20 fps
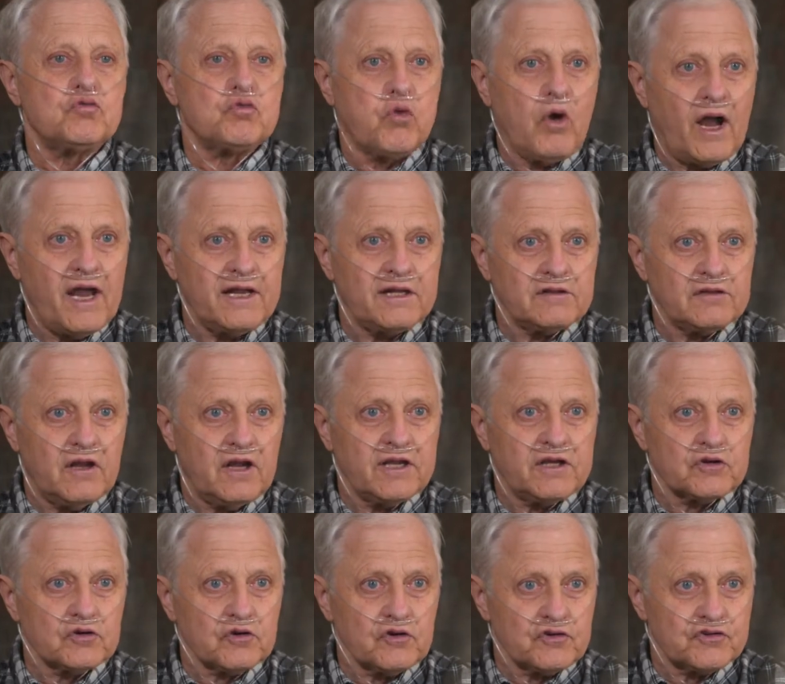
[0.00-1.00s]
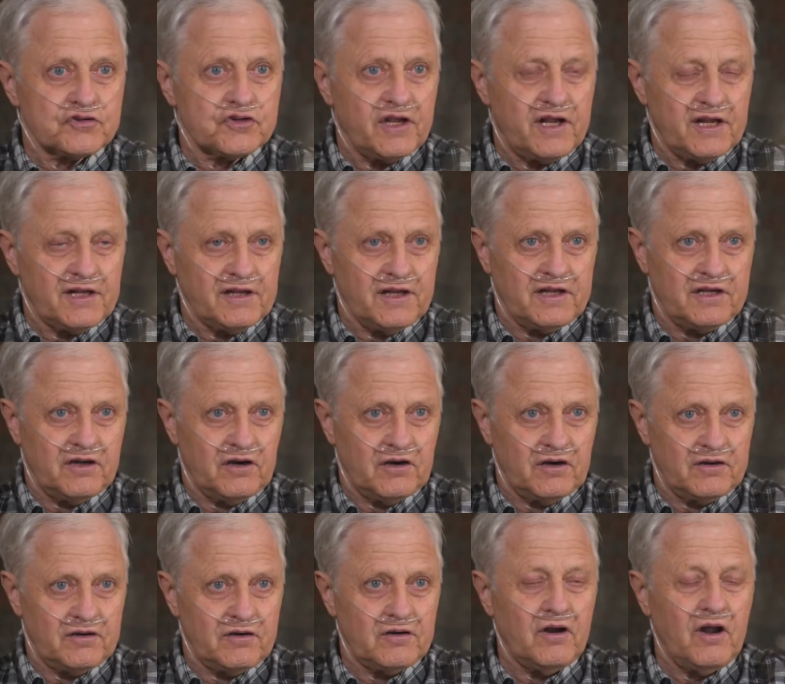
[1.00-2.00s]
write like Erle Stanley
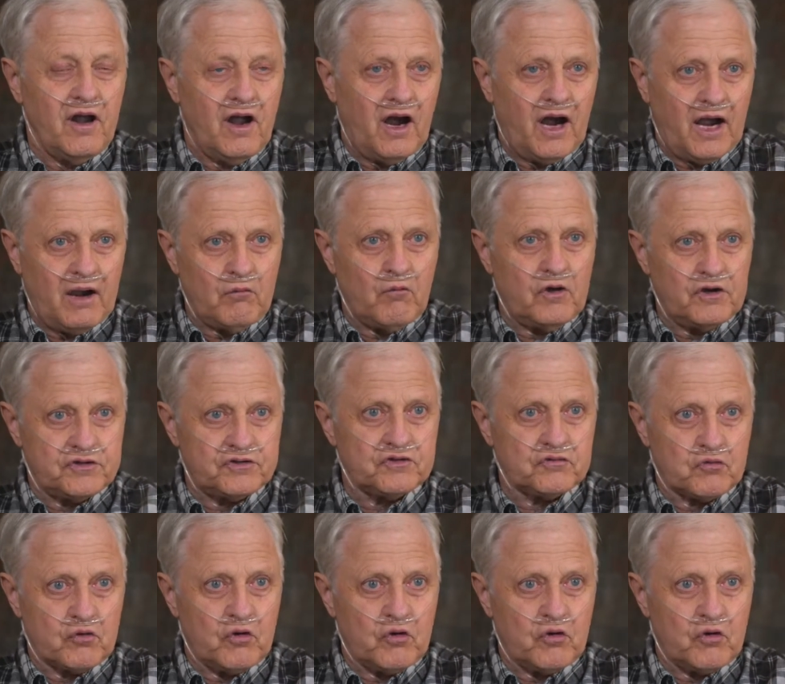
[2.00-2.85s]
Gardner. I want to